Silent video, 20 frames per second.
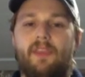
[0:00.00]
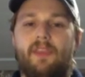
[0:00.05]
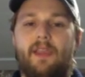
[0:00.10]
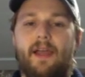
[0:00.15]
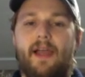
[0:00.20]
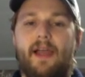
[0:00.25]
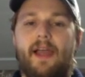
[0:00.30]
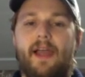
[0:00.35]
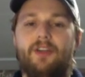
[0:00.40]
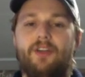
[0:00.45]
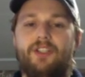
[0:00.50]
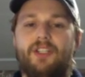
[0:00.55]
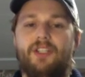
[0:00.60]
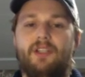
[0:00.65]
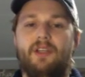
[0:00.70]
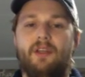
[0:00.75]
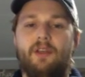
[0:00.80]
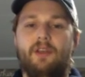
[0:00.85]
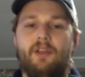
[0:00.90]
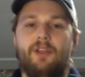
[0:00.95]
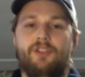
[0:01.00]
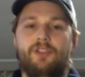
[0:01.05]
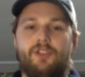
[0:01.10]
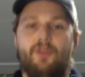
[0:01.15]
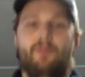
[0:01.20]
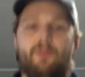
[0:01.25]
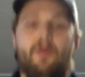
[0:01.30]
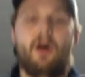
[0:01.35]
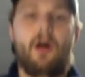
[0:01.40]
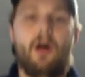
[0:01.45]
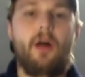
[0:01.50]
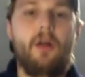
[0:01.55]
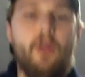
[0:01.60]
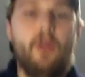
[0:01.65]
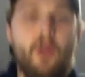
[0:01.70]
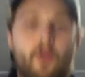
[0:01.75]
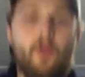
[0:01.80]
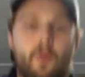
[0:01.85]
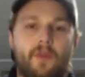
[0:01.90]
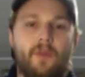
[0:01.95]
energy, so the
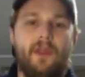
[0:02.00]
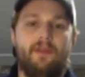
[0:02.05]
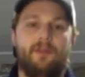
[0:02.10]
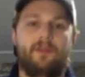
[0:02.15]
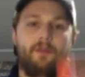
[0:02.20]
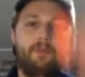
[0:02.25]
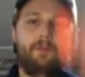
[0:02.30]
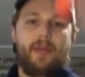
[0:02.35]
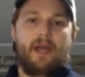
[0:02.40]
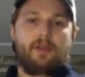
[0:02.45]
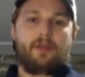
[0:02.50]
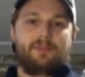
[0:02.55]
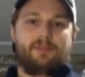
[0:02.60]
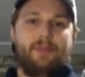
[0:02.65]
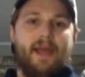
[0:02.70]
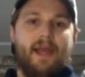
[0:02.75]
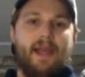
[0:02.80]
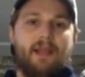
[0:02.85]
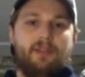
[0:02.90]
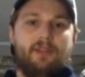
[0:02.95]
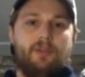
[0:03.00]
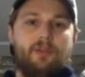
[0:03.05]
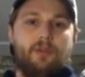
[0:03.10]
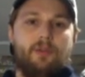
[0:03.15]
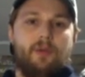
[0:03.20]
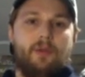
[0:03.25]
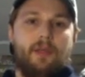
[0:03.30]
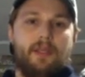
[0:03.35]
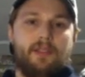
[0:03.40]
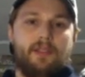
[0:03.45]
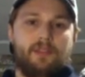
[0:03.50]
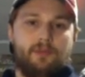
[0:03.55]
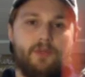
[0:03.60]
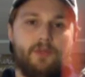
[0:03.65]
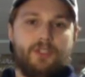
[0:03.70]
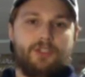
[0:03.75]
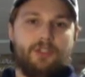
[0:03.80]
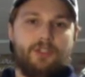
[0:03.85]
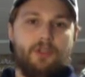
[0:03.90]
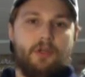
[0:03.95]
ball will never bounce back to its
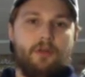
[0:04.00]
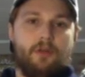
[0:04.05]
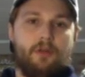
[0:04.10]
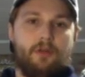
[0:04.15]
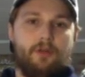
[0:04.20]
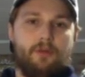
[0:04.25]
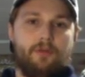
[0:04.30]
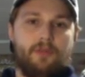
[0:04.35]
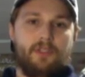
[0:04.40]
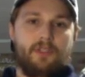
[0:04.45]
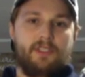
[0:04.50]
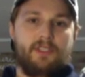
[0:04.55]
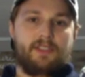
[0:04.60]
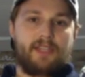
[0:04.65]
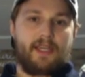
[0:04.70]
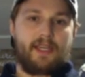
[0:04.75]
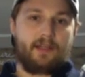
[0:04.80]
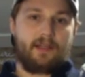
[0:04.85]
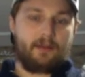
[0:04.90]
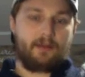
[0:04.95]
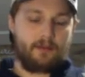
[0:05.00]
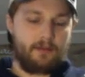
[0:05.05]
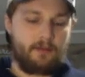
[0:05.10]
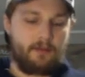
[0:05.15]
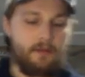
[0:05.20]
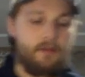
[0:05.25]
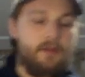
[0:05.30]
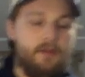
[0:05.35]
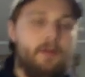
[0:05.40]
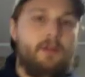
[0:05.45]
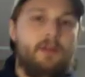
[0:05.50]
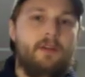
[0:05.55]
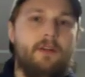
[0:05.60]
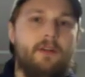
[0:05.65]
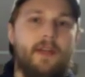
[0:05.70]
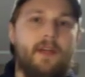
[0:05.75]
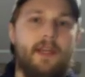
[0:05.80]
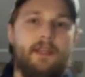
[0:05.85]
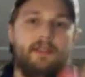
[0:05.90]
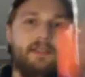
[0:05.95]
original release height,
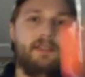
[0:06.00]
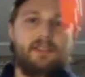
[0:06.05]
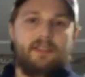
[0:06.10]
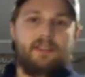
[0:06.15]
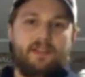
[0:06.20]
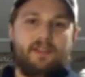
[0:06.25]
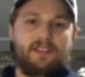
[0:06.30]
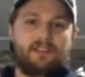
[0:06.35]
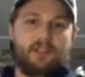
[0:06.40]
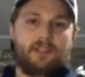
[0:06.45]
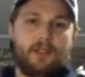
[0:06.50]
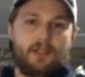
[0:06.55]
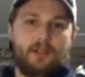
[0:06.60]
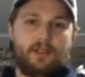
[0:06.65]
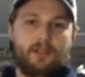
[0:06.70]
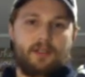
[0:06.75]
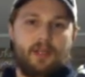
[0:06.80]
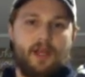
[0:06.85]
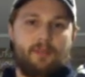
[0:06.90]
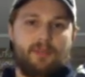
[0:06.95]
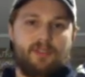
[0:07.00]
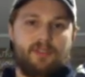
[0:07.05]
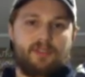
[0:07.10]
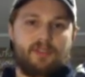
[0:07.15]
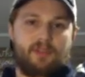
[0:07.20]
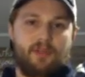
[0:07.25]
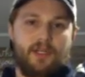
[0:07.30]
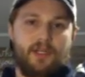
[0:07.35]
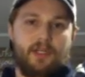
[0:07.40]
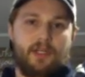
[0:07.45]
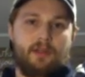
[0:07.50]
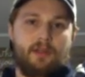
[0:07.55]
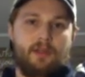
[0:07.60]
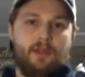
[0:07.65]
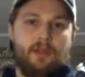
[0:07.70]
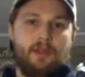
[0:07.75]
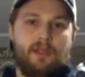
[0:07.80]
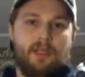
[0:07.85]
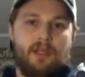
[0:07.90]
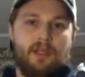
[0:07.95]
right? See, if I start at the top of the screen,
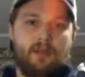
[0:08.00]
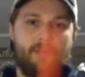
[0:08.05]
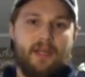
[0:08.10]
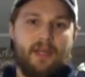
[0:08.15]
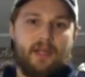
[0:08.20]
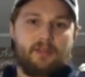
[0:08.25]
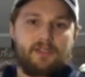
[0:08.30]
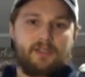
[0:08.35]
it'll bounce and